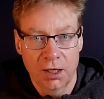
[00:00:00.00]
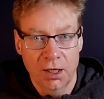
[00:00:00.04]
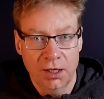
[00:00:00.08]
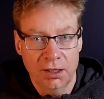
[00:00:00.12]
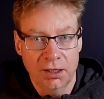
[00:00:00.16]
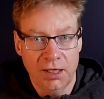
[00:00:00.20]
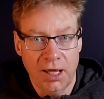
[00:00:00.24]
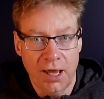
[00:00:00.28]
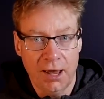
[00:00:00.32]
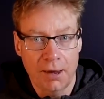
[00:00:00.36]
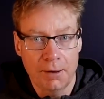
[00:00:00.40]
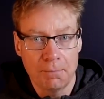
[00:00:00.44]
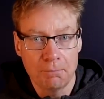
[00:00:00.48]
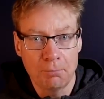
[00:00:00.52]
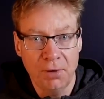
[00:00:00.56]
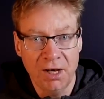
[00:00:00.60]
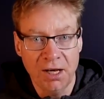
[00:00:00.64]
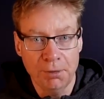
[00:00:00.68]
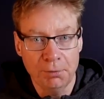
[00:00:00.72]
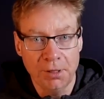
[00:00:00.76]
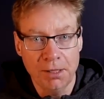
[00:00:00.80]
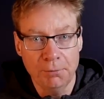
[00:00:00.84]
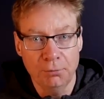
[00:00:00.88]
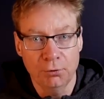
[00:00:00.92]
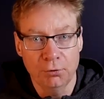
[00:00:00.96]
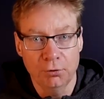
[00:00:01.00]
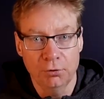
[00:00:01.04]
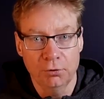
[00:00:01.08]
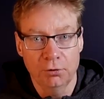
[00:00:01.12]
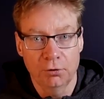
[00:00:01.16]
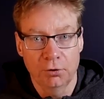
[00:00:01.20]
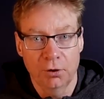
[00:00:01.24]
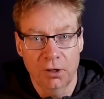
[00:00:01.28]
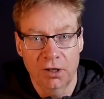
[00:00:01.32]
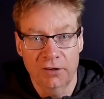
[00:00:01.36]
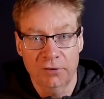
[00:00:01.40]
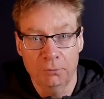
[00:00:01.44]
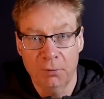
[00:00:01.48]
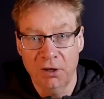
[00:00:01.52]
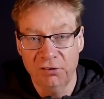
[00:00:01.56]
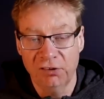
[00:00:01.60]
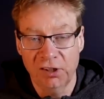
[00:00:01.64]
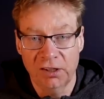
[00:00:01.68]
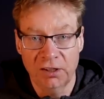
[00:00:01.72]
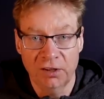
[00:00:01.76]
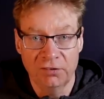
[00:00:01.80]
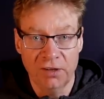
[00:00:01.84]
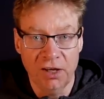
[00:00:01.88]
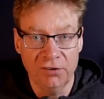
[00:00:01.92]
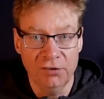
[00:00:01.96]
Yet many people, especially in
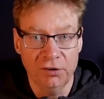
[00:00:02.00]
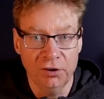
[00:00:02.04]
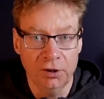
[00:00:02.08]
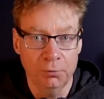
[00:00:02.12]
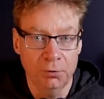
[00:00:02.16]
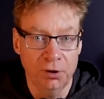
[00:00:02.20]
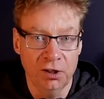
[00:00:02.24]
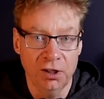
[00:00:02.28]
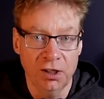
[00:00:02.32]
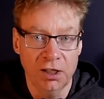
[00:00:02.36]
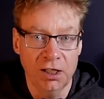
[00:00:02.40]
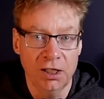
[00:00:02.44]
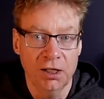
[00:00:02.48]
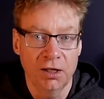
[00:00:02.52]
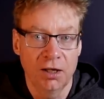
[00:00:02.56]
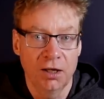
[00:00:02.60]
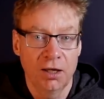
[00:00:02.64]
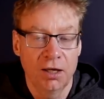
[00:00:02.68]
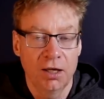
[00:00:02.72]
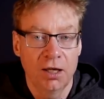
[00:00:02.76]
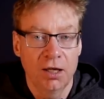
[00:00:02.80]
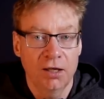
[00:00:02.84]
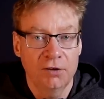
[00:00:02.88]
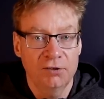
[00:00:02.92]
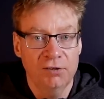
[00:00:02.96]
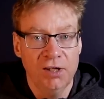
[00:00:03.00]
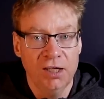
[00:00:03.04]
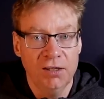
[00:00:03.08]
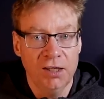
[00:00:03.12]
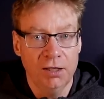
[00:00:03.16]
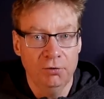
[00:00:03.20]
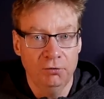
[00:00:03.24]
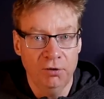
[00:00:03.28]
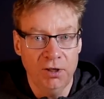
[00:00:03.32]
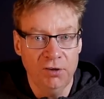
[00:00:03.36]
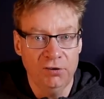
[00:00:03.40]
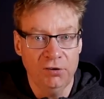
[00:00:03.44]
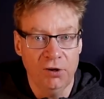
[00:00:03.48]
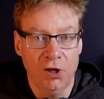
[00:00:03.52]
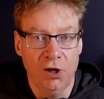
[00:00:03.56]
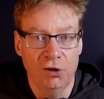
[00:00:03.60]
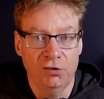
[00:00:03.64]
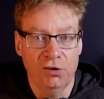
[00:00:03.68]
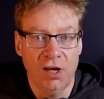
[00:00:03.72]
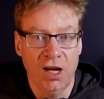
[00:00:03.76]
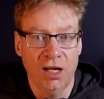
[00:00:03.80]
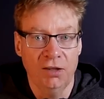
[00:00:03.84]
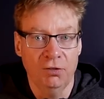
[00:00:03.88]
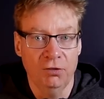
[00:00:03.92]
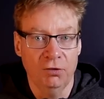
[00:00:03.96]
the Tesla community, share their research
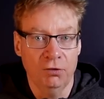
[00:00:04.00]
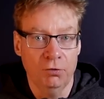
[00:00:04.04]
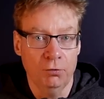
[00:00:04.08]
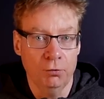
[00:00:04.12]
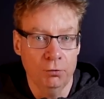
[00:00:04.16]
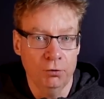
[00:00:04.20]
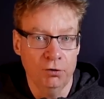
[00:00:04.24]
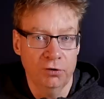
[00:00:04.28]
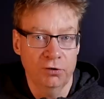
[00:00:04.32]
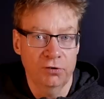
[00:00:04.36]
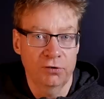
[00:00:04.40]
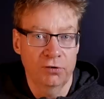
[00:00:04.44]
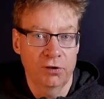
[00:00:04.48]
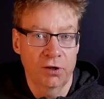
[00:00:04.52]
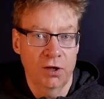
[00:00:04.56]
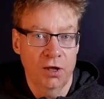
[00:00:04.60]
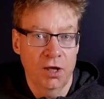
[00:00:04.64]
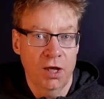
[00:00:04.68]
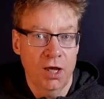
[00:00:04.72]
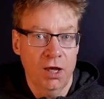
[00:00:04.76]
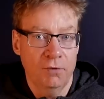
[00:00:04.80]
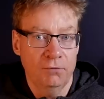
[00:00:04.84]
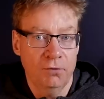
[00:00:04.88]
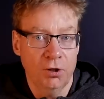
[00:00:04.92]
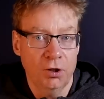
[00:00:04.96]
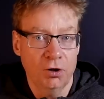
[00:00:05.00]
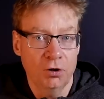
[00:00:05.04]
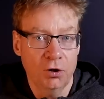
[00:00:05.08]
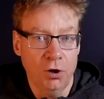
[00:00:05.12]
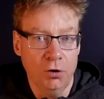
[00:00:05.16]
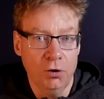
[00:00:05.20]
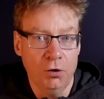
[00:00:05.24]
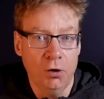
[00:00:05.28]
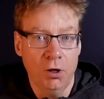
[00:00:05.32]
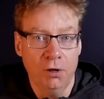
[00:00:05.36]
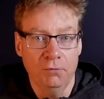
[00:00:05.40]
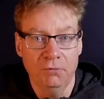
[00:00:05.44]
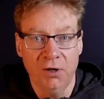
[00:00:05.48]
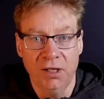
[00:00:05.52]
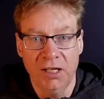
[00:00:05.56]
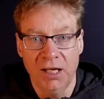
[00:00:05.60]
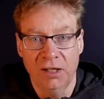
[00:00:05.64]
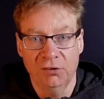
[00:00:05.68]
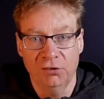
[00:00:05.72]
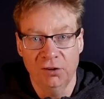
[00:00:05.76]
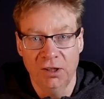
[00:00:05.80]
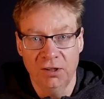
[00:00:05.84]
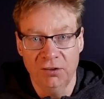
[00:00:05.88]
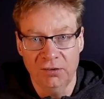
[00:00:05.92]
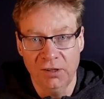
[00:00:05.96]
and thoughts for no
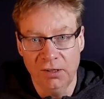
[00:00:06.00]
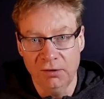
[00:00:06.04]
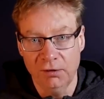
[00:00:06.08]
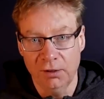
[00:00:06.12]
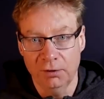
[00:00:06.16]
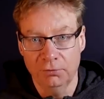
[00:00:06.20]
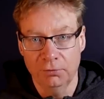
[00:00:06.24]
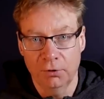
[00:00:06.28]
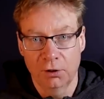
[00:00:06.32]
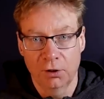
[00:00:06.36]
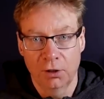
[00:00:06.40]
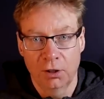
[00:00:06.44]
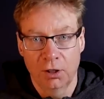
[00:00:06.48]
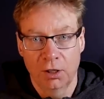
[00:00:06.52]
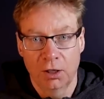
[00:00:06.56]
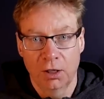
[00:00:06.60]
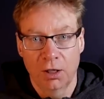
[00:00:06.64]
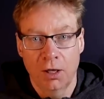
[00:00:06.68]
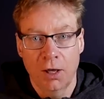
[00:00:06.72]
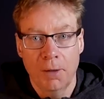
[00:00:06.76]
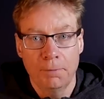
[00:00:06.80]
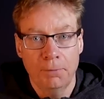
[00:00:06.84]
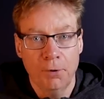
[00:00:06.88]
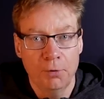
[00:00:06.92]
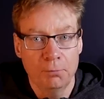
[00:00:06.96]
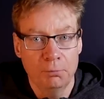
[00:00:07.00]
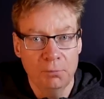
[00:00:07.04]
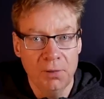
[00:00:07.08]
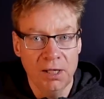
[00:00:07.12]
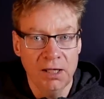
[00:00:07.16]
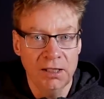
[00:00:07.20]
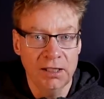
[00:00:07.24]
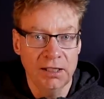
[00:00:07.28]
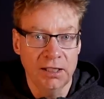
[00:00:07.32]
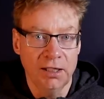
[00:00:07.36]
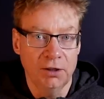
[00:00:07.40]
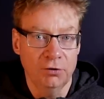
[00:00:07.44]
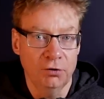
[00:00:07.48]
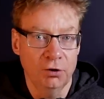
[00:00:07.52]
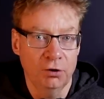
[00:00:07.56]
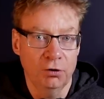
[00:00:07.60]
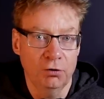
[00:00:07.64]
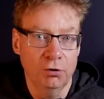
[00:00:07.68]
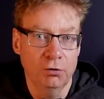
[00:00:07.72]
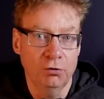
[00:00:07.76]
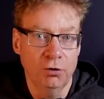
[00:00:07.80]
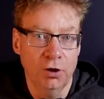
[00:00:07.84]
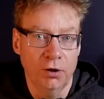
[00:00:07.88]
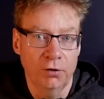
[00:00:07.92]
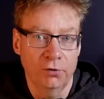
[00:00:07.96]
financial incentive, but merely the
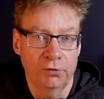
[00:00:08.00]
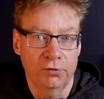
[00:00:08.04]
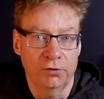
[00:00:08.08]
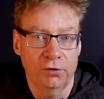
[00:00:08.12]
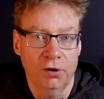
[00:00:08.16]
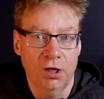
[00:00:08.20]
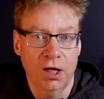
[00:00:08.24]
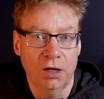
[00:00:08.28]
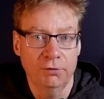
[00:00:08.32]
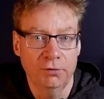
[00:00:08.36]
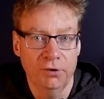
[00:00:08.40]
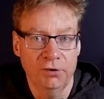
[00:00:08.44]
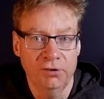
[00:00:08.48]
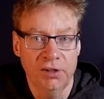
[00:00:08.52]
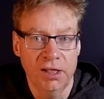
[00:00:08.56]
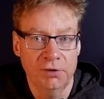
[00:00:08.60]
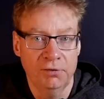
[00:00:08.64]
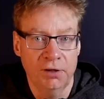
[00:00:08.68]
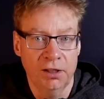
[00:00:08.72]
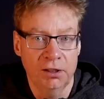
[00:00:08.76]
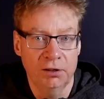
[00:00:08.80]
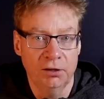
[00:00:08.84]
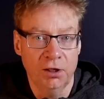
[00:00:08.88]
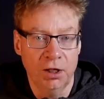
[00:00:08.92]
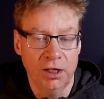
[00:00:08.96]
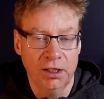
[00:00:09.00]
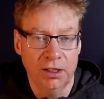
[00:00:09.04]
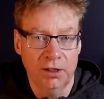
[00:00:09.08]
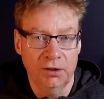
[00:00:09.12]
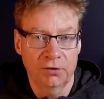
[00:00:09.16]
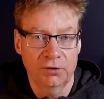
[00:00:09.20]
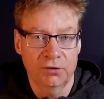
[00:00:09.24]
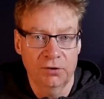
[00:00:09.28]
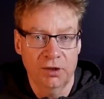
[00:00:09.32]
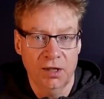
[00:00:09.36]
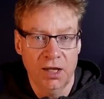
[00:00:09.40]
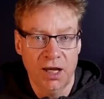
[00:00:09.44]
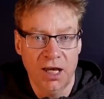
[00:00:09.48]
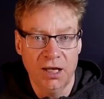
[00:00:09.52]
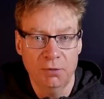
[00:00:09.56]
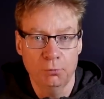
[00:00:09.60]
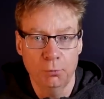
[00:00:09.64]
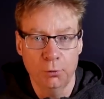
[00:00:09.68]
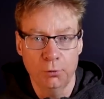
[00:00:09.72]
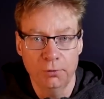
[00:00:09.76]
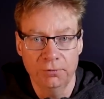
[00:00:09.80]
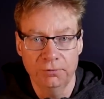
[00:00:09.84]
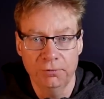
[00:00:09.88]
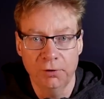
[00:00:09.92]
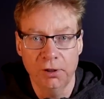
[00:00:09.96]
kudos of receiving likes and
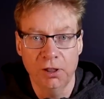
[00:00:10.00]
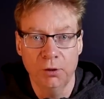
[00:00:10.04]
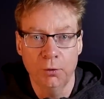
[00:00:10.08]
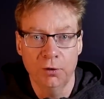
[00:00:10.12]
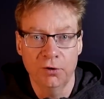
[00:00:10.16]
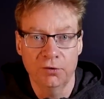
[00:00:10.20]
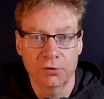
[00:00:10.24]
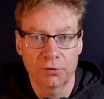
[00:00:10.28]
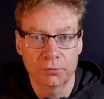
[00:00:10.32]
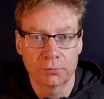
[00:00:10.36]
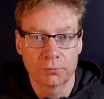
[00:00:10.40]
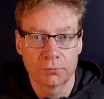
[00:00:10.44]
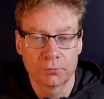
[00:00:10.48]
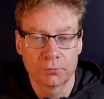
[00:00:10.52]
more followers.